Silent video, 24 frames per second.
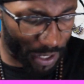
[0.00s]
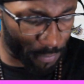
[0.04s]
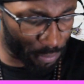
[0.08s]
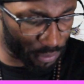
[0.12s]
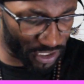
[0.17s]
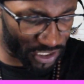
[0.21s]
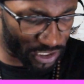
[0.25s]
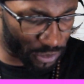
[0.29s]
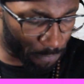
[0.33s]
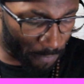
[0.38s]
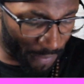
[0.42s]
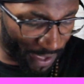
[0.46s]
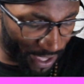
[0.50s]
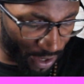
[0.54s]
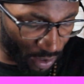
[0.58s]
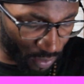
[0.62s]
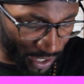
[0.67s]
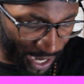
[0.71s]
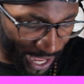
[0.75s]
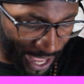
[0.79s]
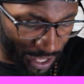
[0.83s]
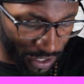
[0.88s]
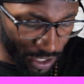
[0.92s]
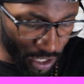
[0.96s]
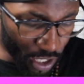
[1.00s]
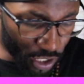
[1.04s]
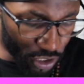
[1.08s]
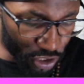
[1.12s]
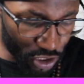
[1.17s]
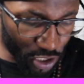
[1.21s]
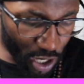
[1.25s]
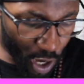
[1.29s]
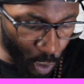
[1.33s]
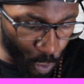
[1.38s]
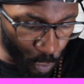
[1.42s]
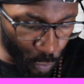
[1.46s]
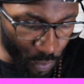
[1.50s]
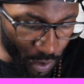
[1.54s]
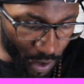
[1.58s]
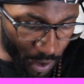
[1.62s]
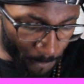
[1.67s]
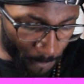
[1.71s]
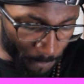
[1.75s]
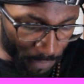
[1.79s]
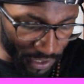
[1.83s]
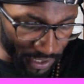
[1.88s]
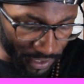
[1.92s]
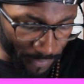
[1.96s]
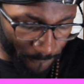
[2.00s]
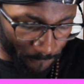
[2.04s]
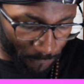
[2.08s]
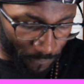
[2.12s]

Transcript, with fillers: to spell that. No, but